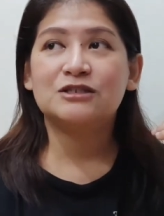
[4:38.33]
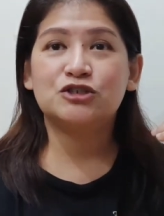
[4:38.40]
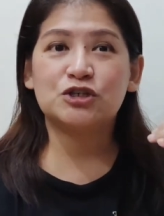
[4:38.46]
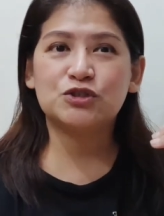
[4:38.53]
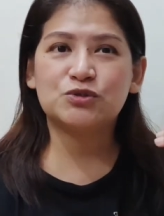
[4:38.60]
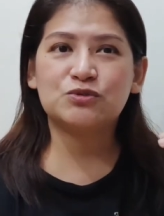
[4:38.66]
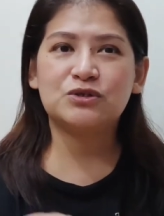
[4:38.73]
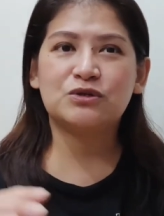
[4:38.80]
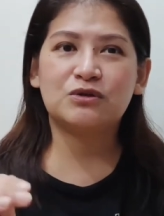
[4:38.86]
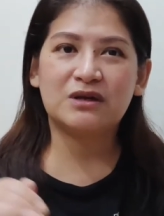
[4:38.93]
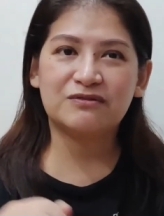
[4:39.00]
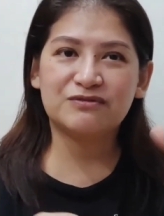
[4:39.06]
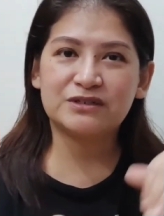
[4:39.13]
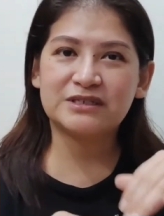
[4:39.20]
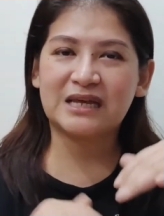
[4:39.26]
just to, you know,
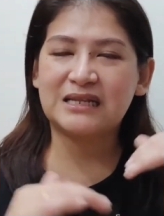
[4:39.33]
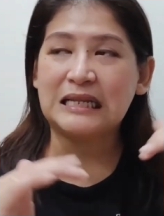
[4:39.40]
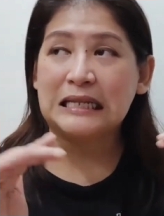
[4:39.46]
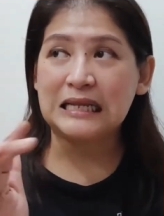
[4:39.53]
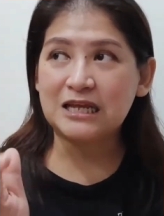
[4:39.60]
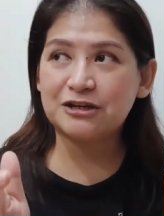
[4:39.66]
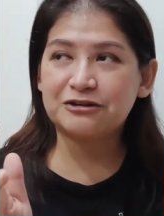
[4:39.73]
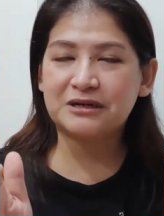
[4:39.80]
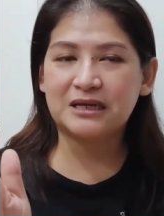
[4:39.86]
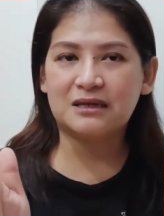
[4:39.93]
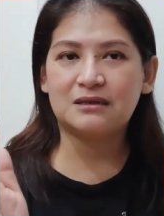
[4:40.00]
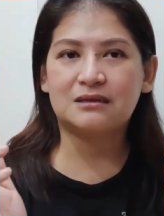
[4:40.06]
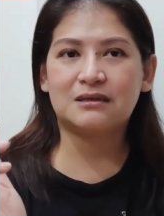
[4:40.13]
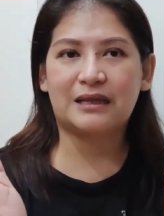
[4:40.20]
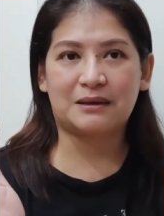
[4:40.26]
if there's any lingering